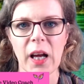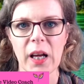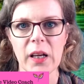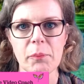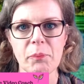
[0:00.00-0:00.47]

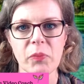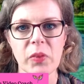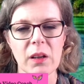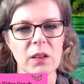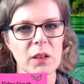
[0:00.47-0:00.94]

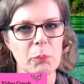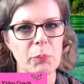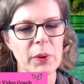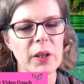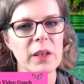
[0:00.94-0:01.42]

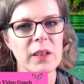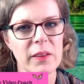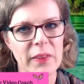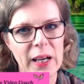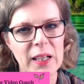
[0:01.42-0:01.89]
But
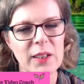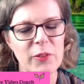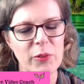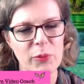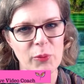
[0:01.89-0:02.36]
that
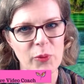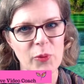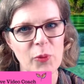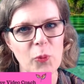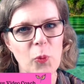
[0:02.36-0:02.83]
is
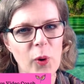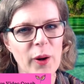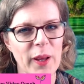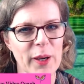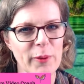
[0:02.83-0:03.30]
what
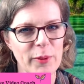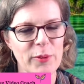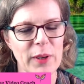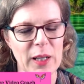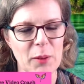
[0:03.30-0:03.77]
I would
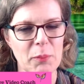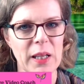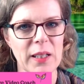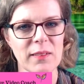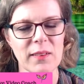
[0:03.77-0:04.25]

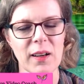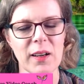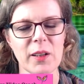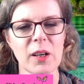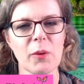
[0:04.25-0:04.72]
recommend.
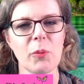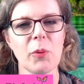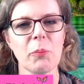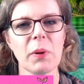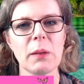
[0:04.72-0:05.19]
I
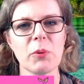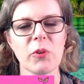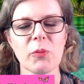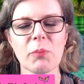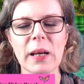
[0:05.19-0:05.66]
want people
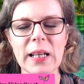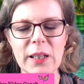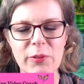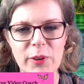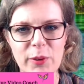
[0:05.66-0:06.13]
to
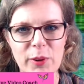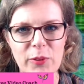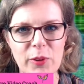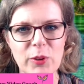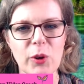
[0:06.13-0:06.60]
mainly
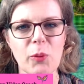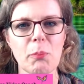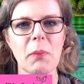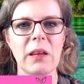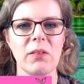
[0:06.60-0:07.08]
focus on your
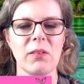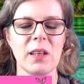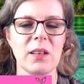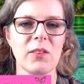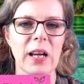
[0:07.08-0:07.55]

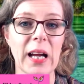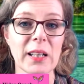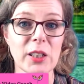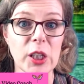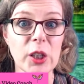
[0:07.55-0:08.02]
message
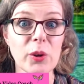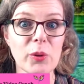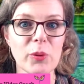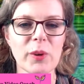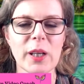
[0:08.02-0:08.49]
and
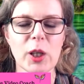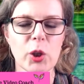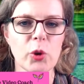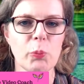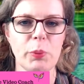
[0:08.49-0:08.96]
you,
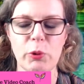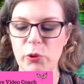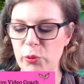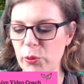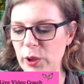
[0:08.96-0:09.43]
your
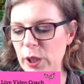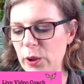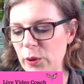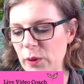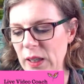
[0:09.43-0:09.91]
beautiful
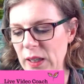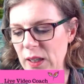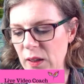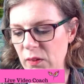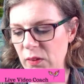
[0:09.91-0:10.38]
you.
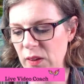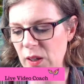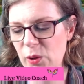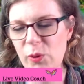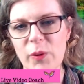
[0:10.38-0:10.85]

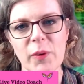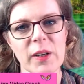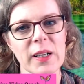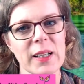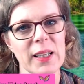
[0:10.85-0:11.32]
So
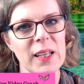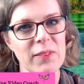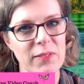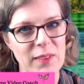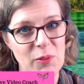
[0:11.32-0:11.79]

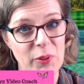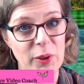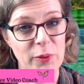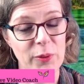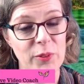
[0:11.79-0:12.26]
it's
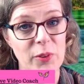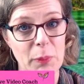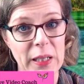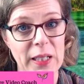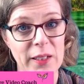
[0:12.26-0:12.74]
difficult to
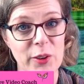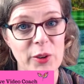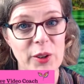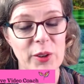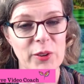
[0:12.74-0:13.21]
make it
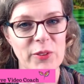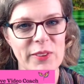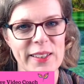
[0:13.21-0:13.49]
look good,